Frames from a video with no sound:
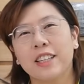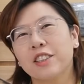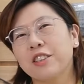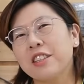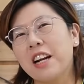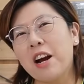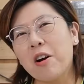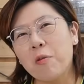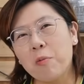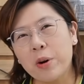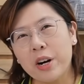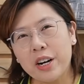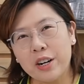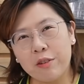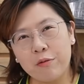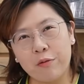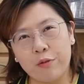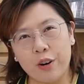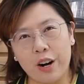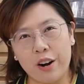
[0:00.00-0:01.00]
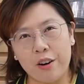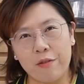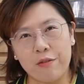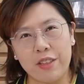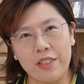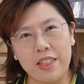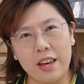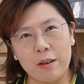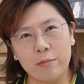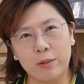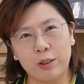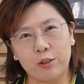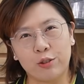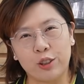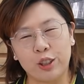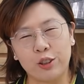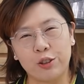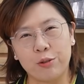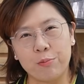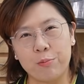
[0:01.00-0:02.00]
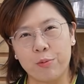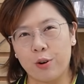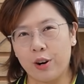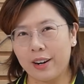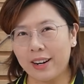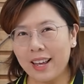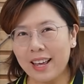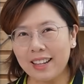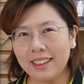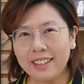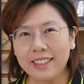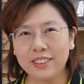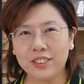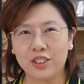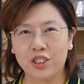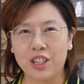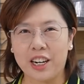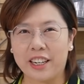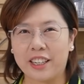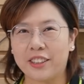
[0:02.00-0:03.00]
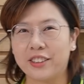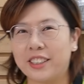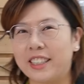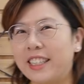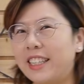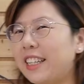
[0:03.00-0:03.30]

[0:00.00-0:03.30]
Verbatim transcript: So now we're in front of the demonstration board and let's check out the